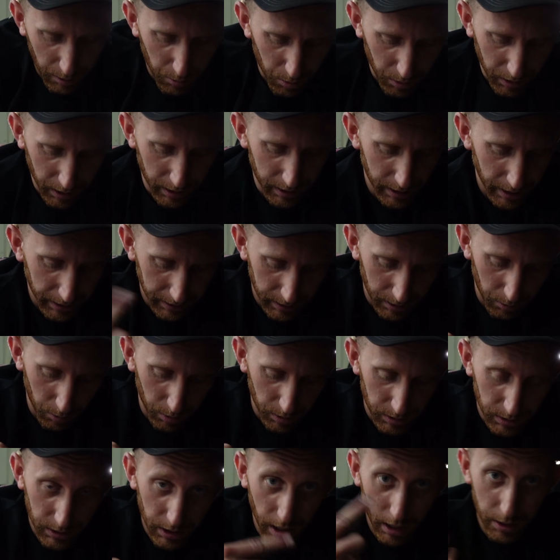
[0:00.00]
will connect it
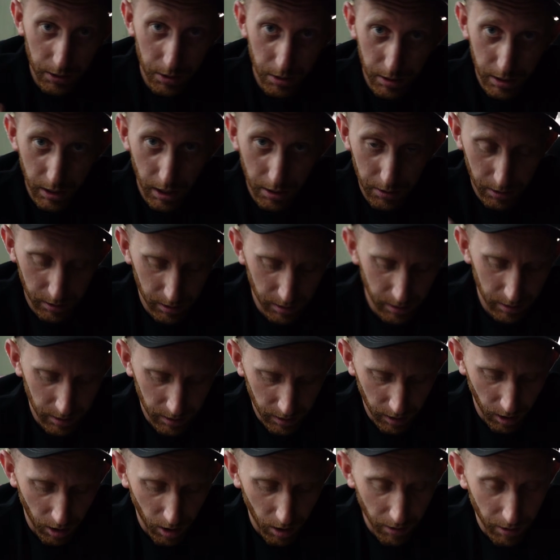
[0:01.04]
one side to the other,
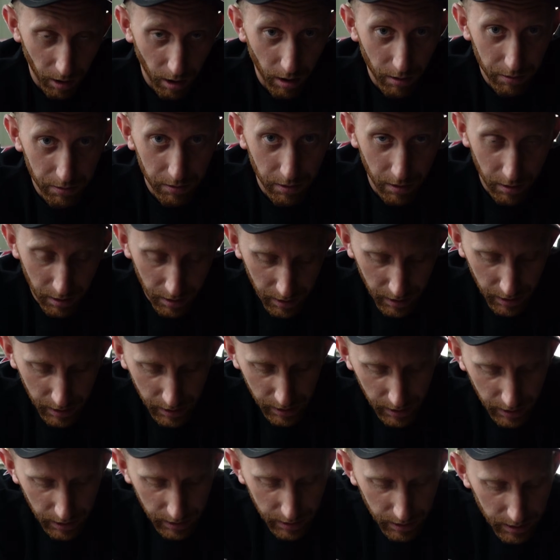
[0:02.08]
on off,
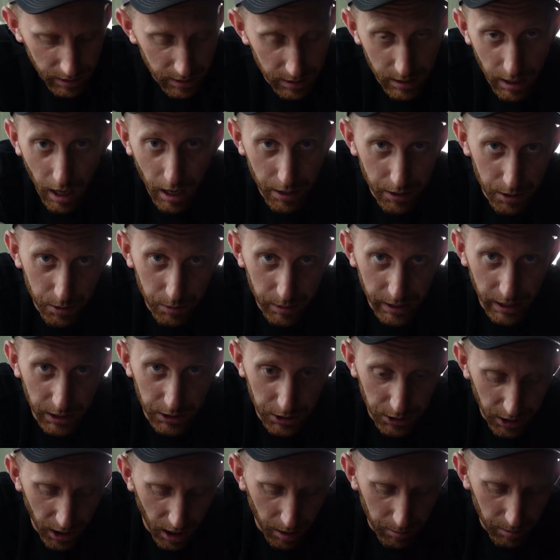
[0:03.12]
and it is not doing
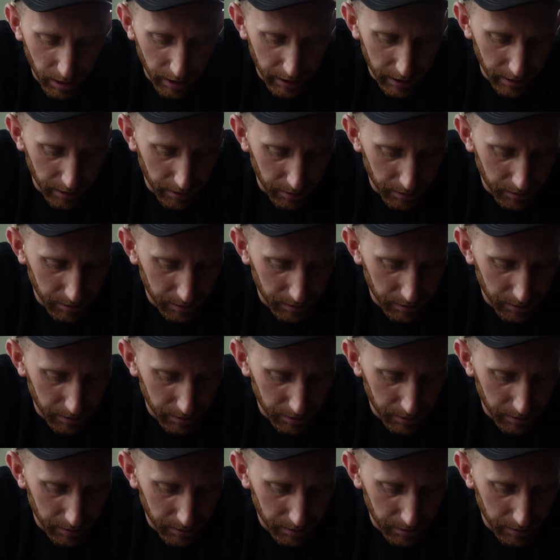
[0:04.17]
its job right now.